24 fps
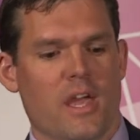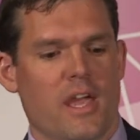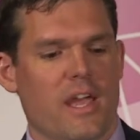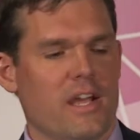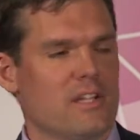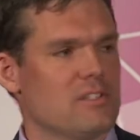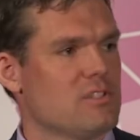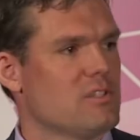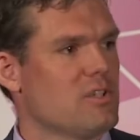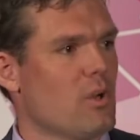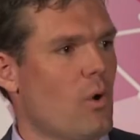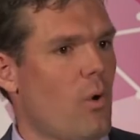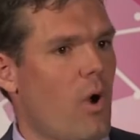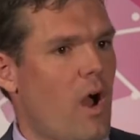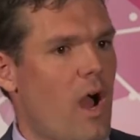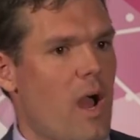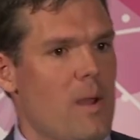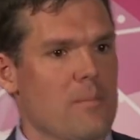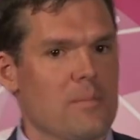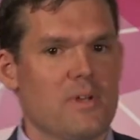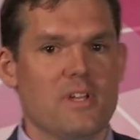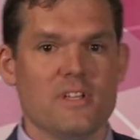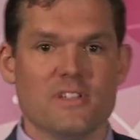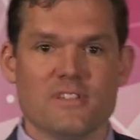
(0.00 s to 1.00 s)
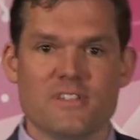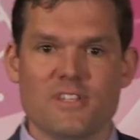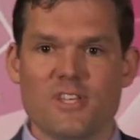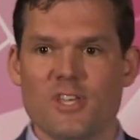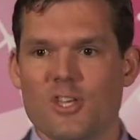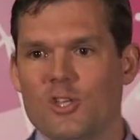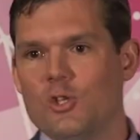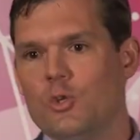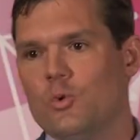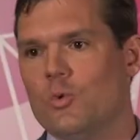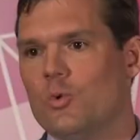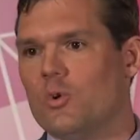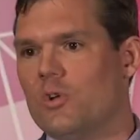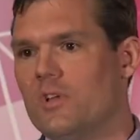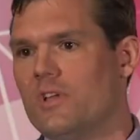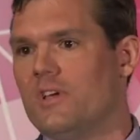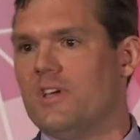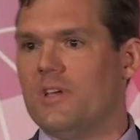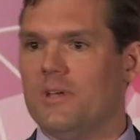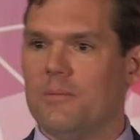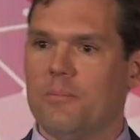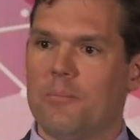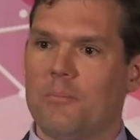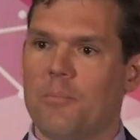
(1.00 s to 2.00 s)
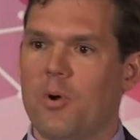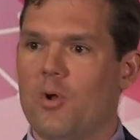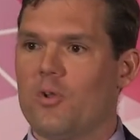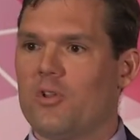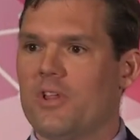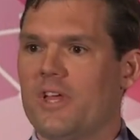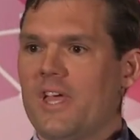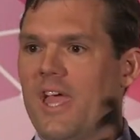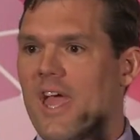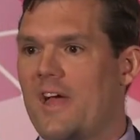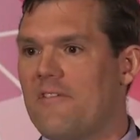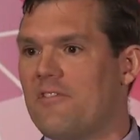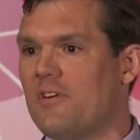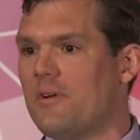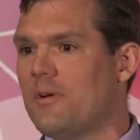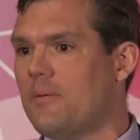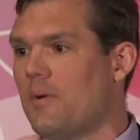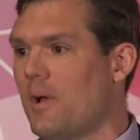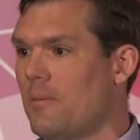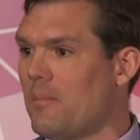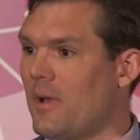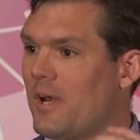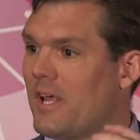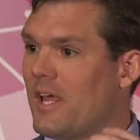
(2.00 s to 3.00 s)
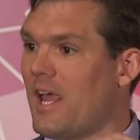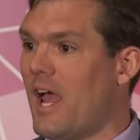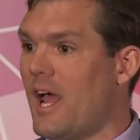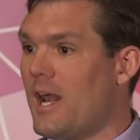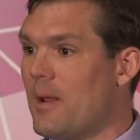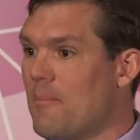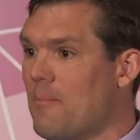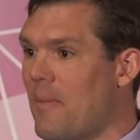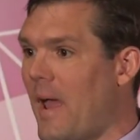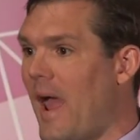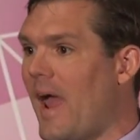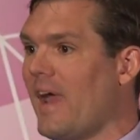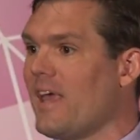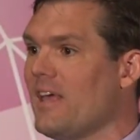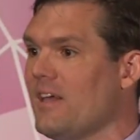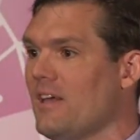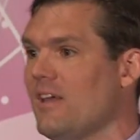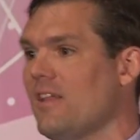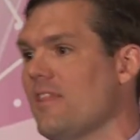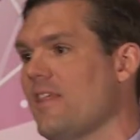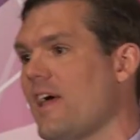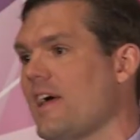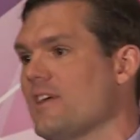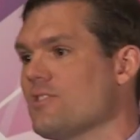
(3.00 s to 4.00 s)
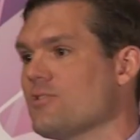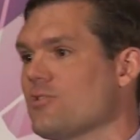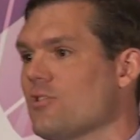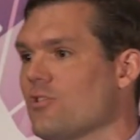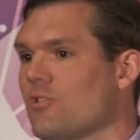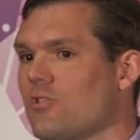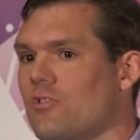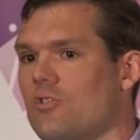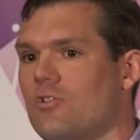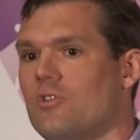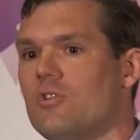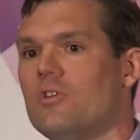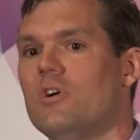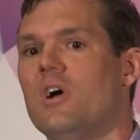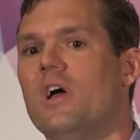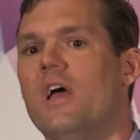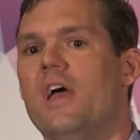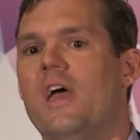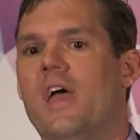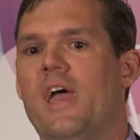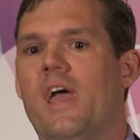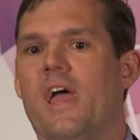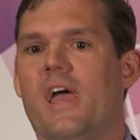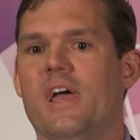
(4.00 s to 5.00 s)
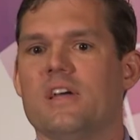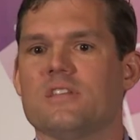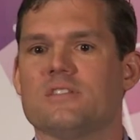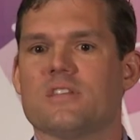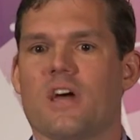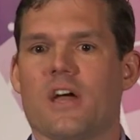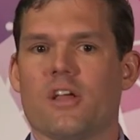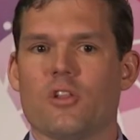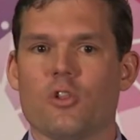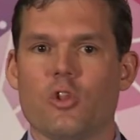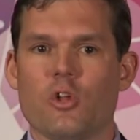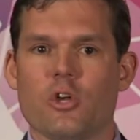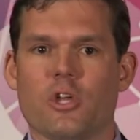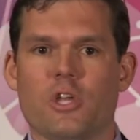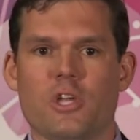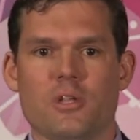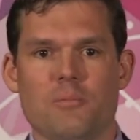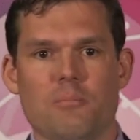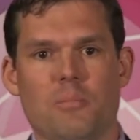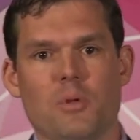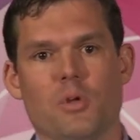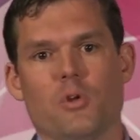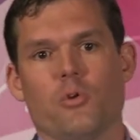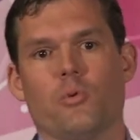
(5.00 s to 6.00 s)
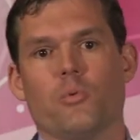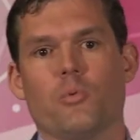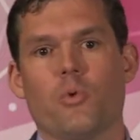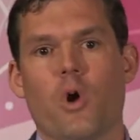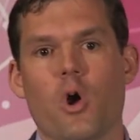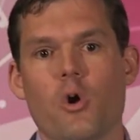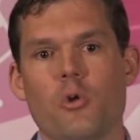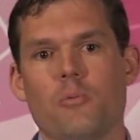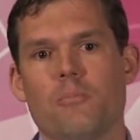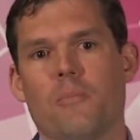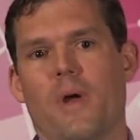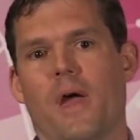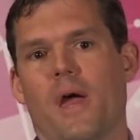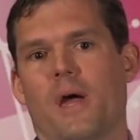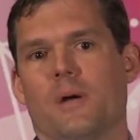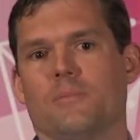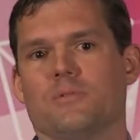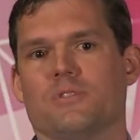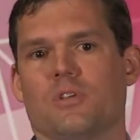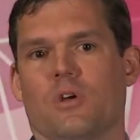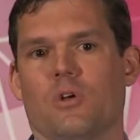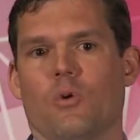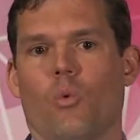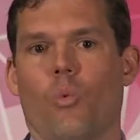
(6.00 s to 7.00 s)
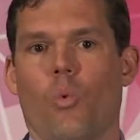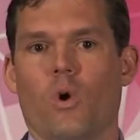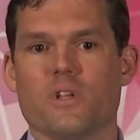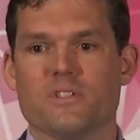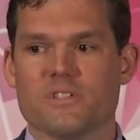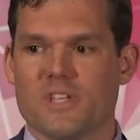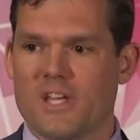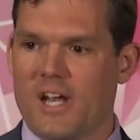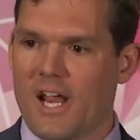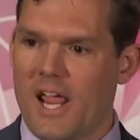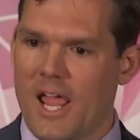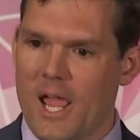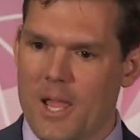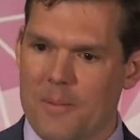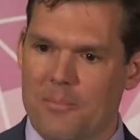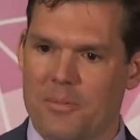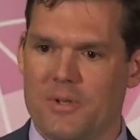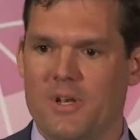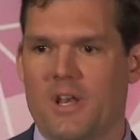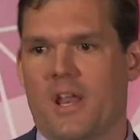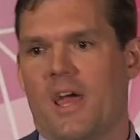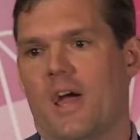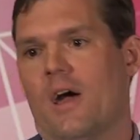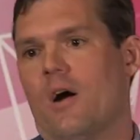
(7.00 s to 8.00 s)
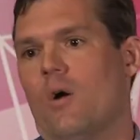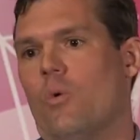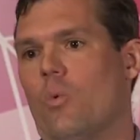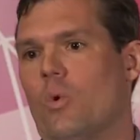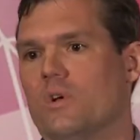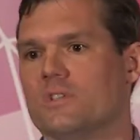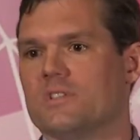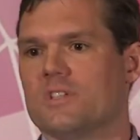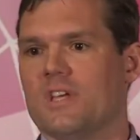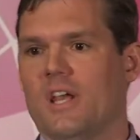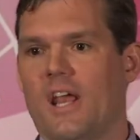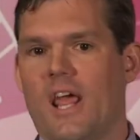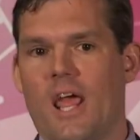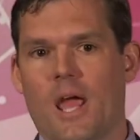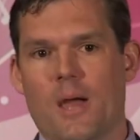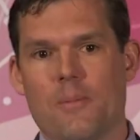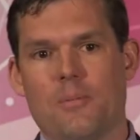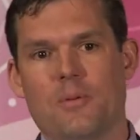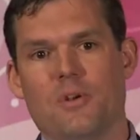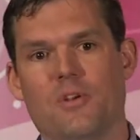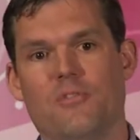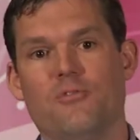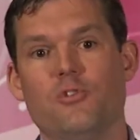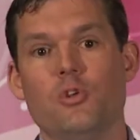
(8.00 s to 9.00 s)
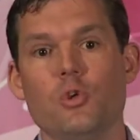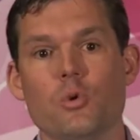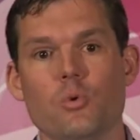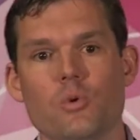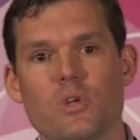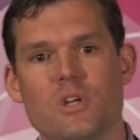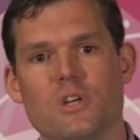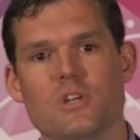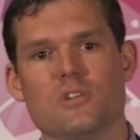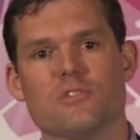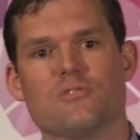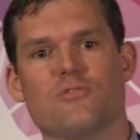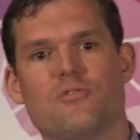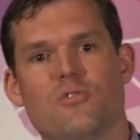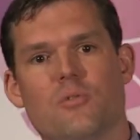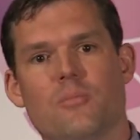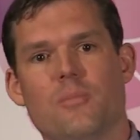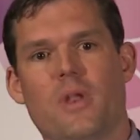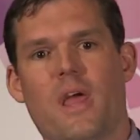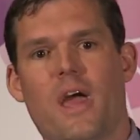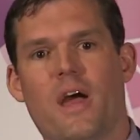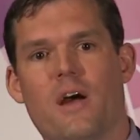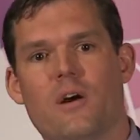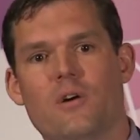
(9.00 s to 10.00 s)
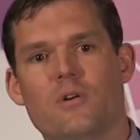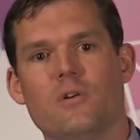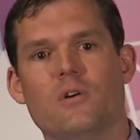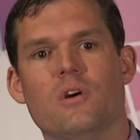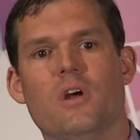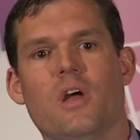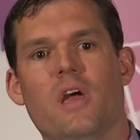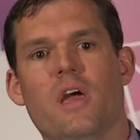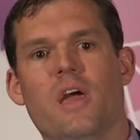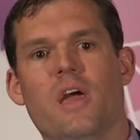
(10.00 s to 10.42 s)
And so I'm continually pulling everybody kind of back into that circle as I look and build roadmaps on what's going to happen now, what's going to happen a few years from now.